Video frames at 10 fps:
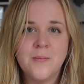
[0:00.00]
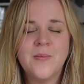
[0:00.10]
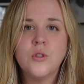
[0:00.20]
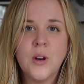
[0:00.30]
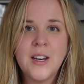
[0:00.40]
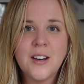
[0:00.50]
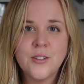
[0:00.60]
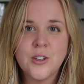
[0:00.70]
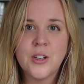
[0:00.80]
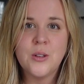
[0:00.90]
Straight
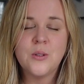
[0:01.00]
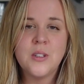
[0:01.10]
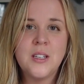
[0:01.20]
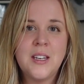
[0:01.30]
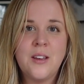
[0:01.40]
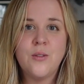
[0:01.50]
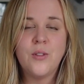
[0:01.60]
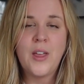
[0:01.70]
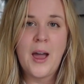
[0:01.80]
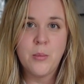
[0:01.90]
needles are used to knit
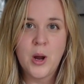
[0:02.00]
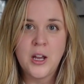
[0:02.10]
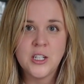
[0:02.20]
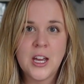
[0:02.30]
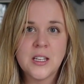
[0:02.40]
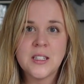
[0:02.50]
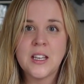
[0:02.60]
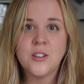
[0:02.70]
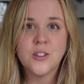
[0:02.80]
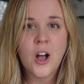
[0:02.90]
flat projects
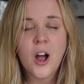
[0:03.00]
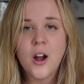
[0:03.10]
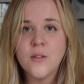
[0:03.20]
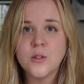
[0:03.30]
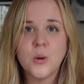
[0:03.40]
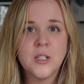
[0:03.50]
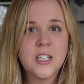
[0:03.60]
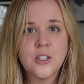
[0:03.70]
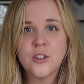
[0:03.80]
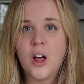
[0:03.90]
like scarves or
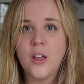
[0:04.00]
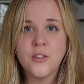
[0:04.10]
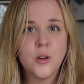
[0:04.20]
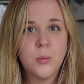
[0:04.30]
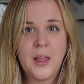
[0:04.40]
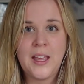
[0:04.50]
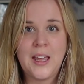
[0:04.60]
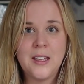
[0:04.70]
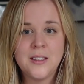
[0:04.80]
dishcloths or blankets,